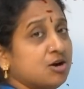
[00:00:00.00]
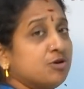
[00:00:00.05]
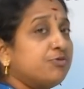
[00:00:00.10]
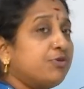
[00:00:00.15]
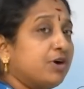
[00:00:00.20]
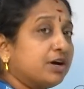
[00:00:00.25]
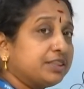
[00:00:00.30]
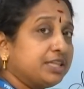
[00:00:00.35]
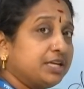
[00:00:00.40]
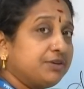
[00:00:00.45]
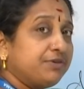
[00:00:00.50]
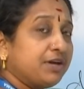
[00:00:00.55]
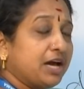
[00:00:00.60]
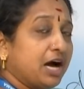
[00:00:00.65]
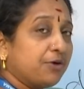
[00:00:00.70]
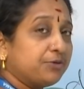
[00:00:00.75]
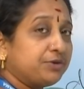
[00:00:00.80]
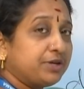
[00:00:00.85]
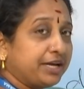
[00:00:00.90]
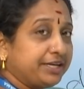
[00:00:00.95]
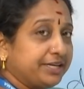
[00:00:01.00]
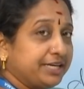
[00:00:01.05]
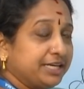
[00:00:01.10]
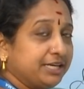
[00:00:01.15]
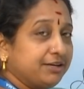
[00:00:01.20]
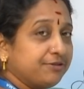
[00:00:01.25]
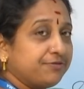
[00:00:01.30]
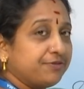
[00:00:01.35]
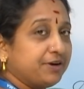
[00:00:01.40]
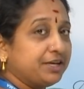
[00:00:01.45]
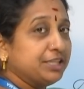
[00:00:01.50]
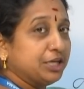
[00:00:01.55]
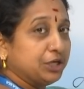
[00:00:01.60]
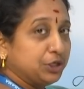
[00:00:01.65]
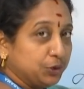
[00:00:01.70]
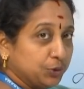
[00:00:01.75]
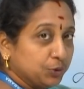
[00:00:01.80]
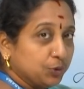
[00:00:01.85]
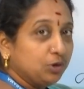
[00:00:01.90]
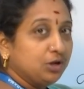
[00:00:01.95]
For that, we have to identify the
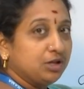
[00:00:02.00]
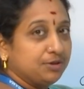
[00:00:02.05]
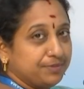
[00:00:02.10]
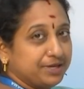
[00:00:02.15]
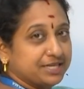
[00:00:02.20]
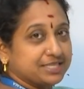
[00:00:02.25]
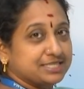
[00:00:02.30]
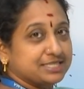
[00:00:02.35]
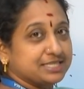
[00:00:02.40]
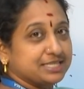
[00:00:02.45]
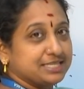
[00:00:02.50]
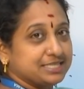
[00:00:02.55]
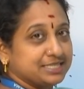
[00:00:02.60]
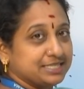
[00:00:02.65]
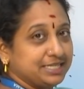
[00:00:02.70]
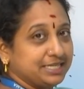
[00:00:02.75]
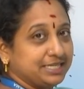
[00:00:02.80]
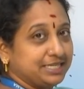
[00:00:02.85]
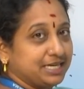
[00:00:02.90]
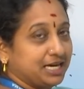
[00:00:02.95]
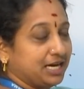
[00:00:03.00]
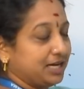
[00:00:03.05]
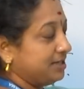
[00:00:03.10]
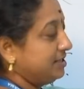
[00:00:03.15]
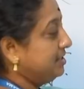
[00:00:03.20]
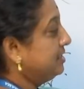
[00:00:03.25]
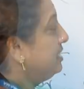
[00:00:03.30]
new limits. Isn't it now?